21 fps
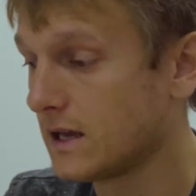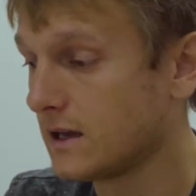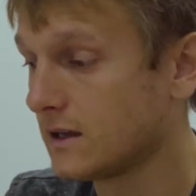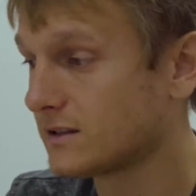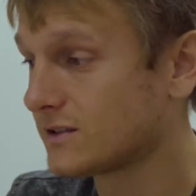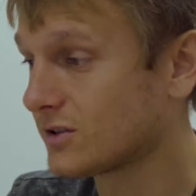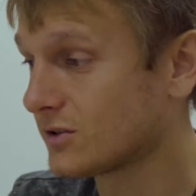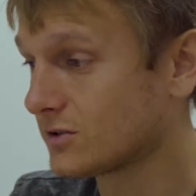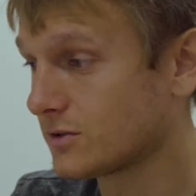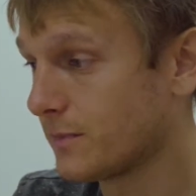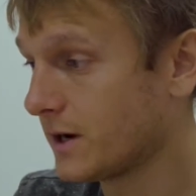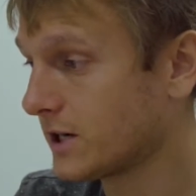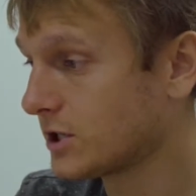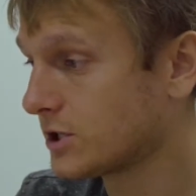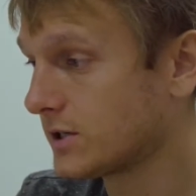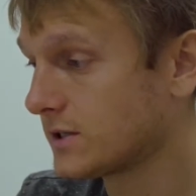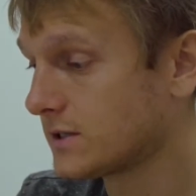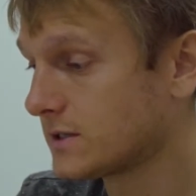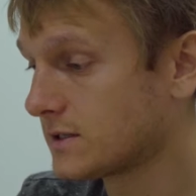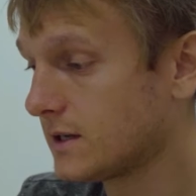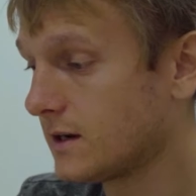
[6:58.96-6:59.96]
And so the
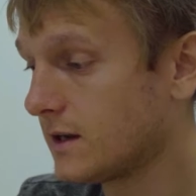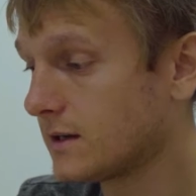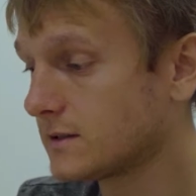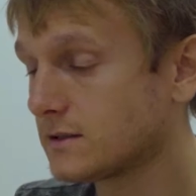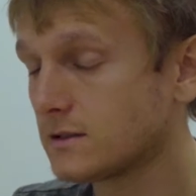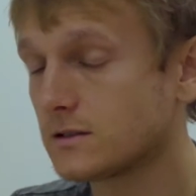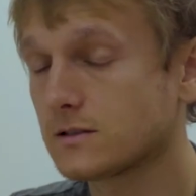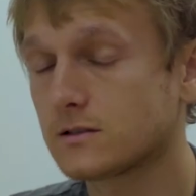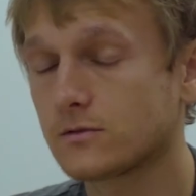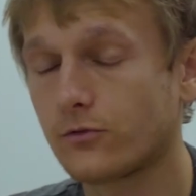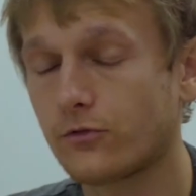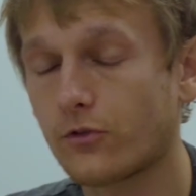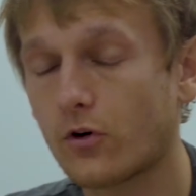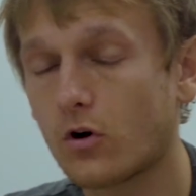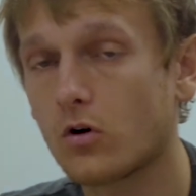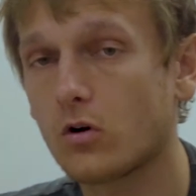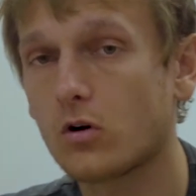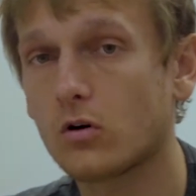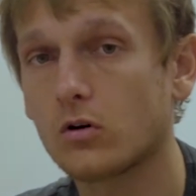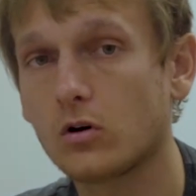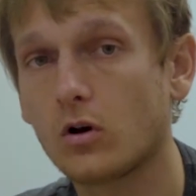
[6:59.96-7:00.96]
machine still has these
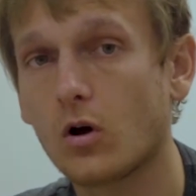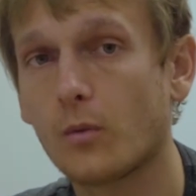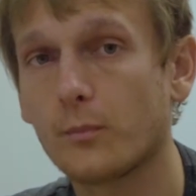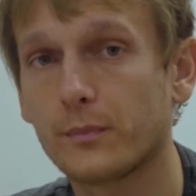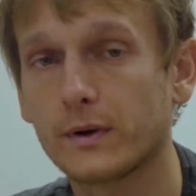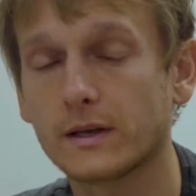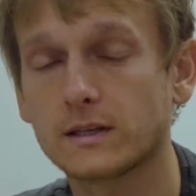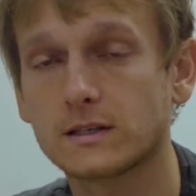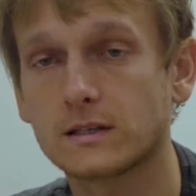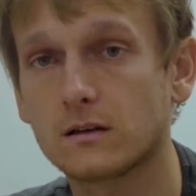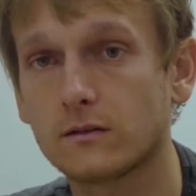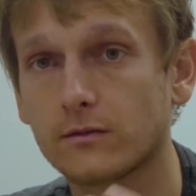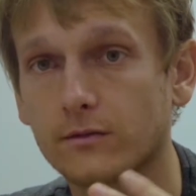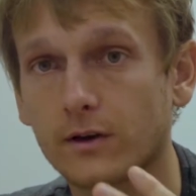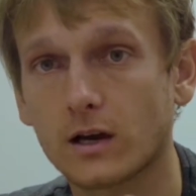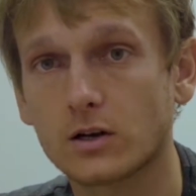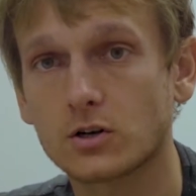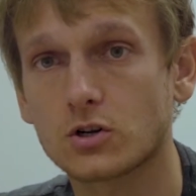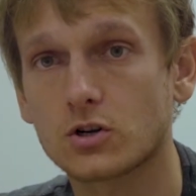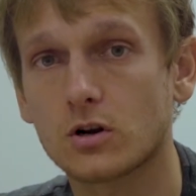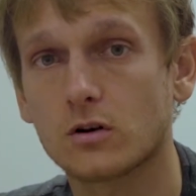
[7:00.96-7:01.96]
4 competing
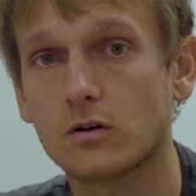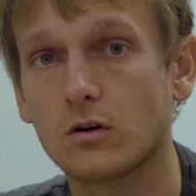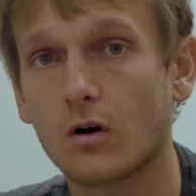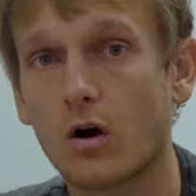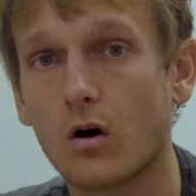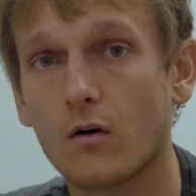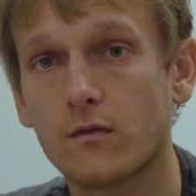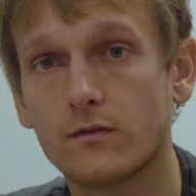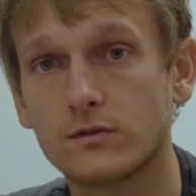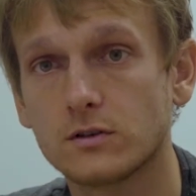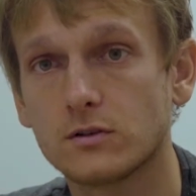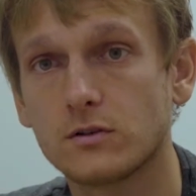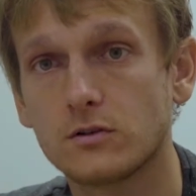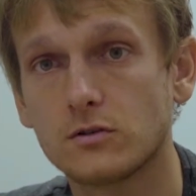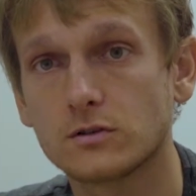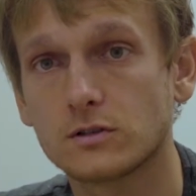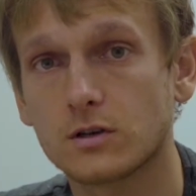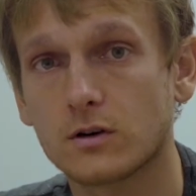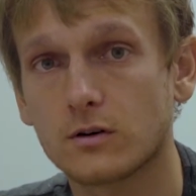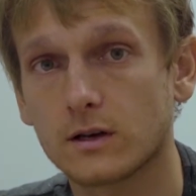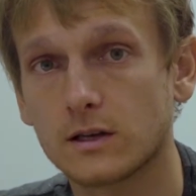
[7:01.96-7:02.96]
versions of the
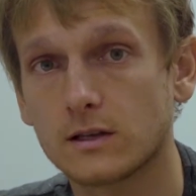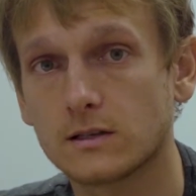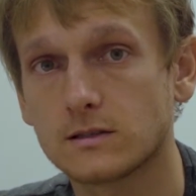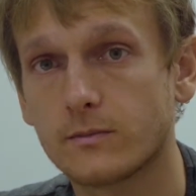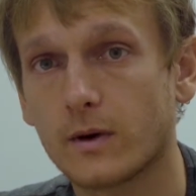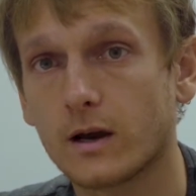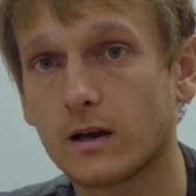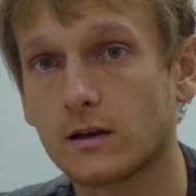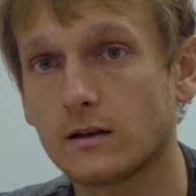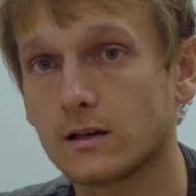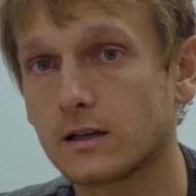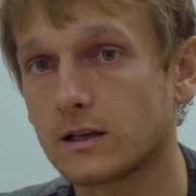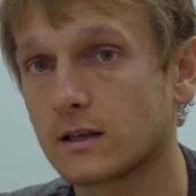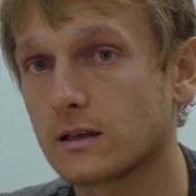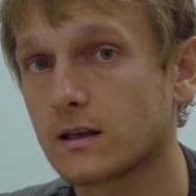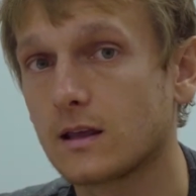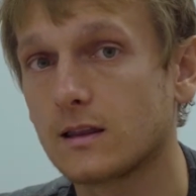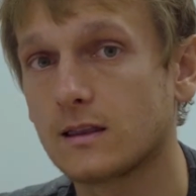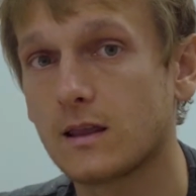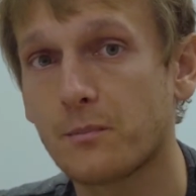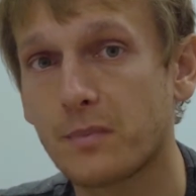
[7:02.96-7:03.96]
user in his mind. Like,
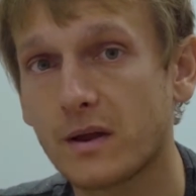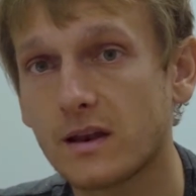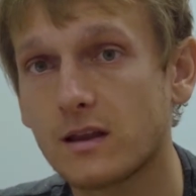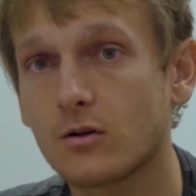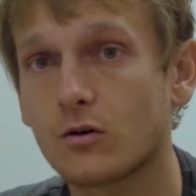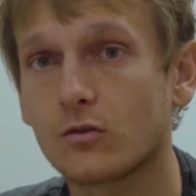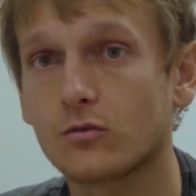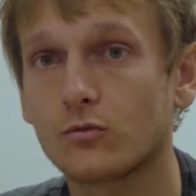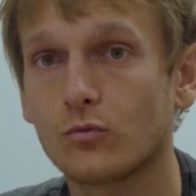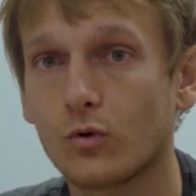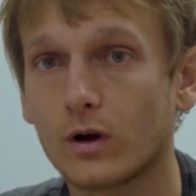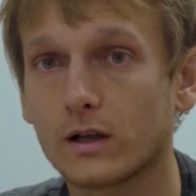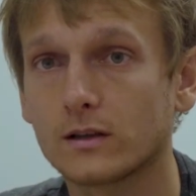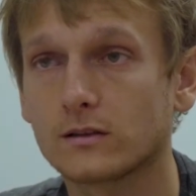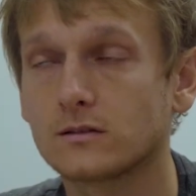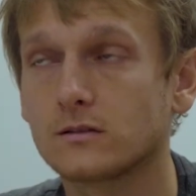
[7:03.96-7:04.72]
depending on what